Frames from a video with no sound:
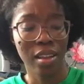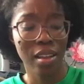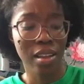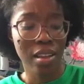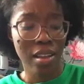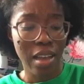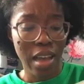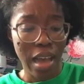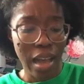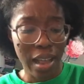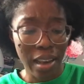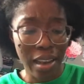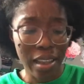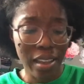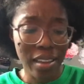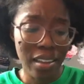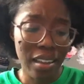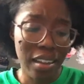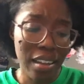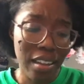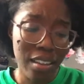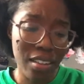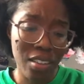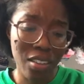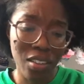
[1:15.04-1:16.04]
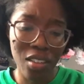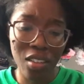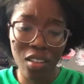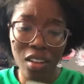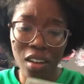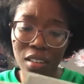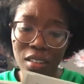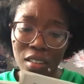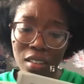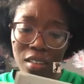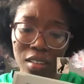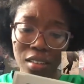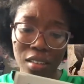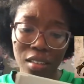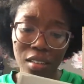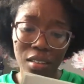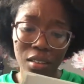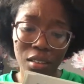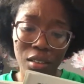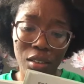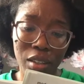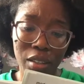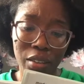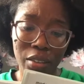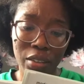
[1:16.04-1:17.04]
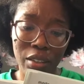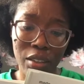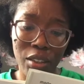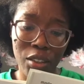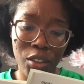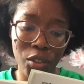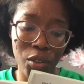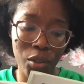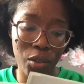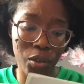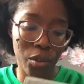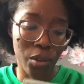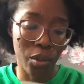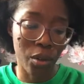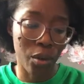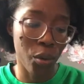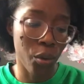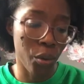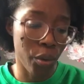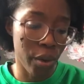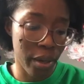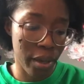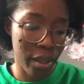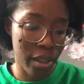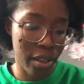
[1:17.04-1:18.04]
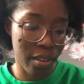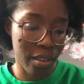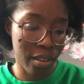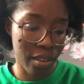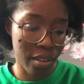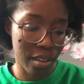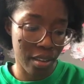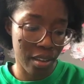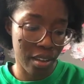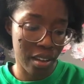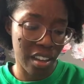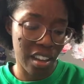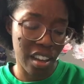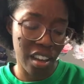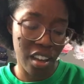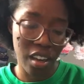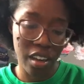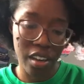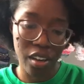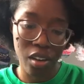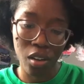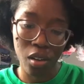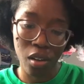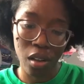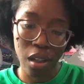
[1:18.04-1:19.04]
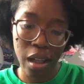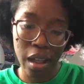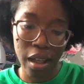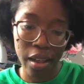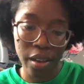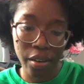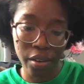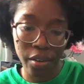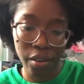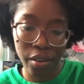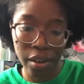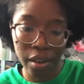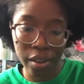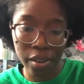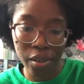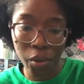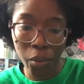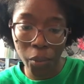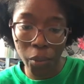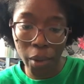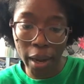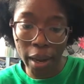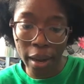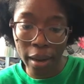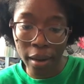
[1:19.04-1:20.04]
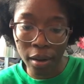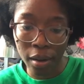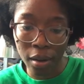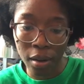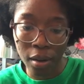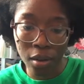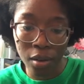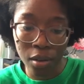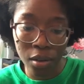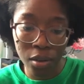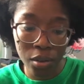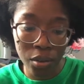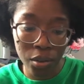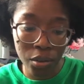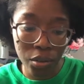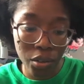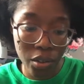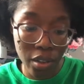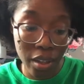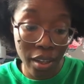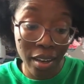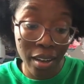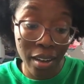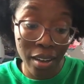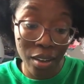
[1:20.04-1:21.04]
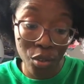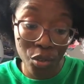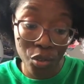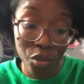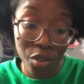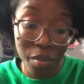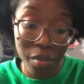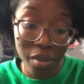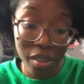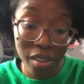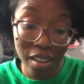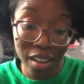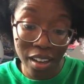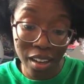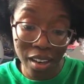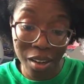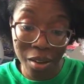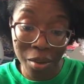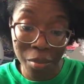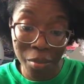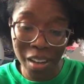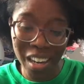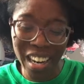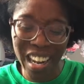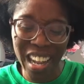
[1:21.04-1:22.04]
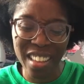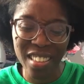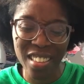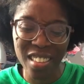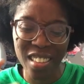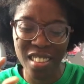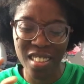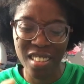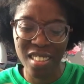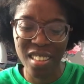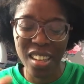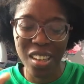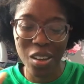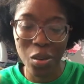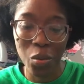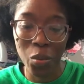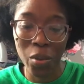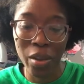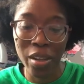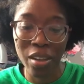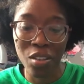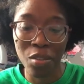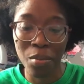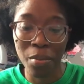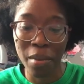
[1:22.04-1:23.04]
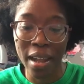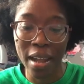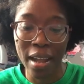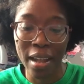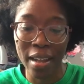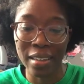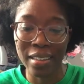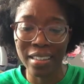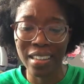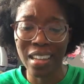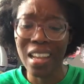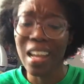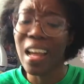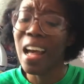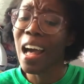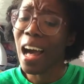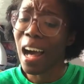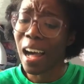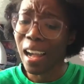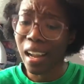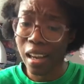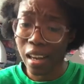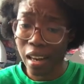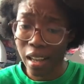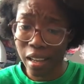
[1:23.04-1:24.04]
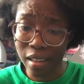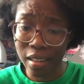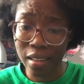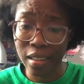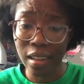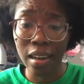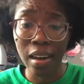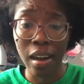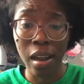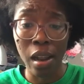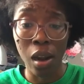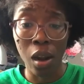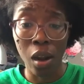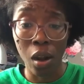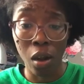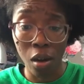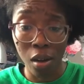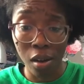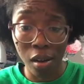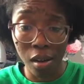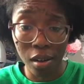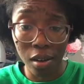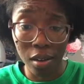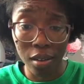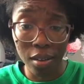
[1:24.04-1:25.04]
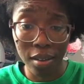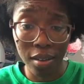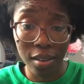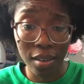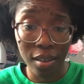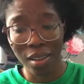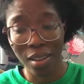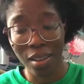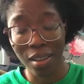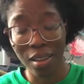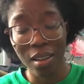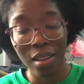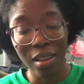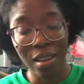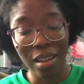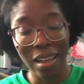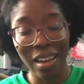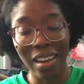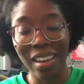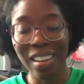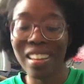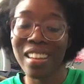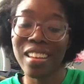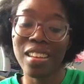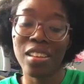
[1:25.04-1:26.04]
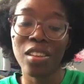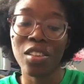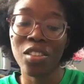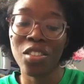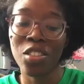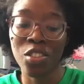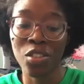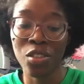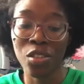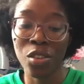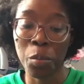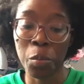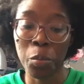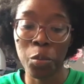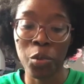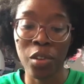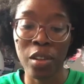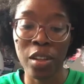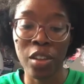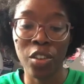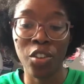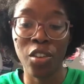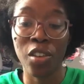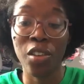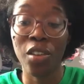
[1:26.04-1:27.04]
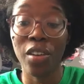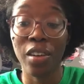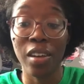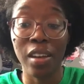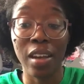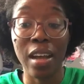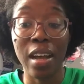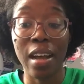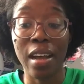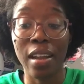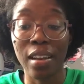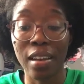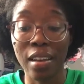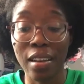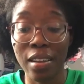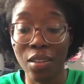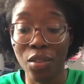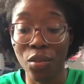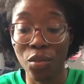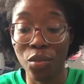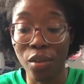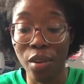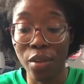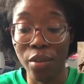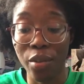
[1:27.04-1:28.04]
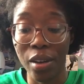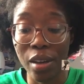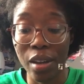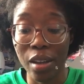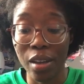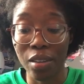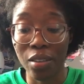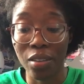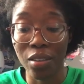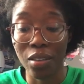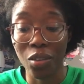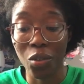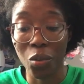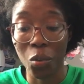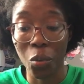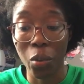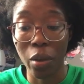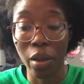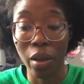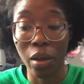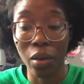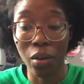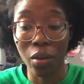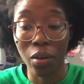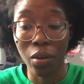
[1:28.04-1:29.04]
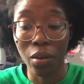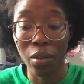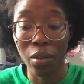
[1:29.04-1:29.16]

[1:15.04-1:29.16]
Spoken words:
I like that it's not touching your, or it's a little higher than your ankles. It is from denim. It has a thick waistband. I like that a lot. And I think that stop stitching on that is very nice as well.